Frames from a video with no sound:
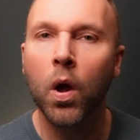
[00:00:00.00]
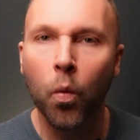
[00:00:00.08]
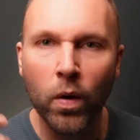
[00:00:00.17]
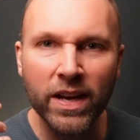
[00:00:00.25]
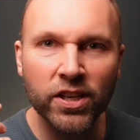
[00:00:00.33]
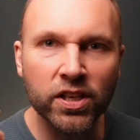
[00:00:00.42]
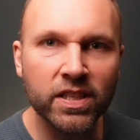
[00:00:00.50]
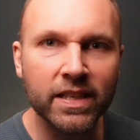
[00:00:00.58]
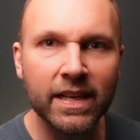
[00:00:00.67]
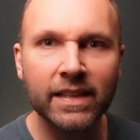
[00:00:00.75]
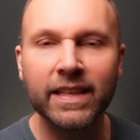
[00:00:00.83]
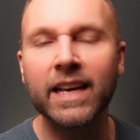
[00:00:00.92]
we just
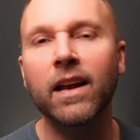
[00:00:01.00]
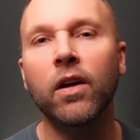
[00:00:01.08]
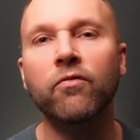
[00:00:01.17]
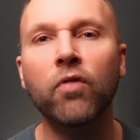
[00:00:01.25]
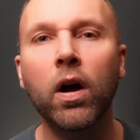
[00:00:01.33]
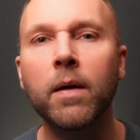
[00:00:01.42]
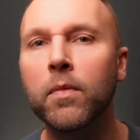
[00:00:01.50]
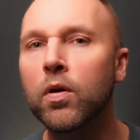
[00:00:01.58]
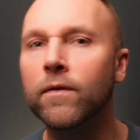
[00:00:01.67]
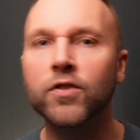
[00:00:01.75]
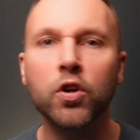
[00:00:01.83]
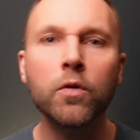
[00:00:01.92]
see a deal on
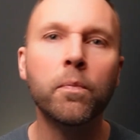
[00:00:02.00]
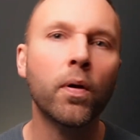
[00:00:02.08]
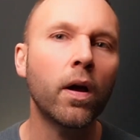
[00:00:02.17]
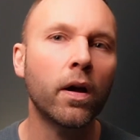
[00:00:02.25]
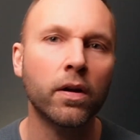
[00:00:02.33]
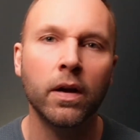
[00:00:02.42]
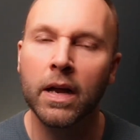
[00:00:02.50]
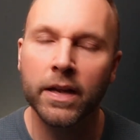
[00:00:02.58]
Rightmove, Zoopla,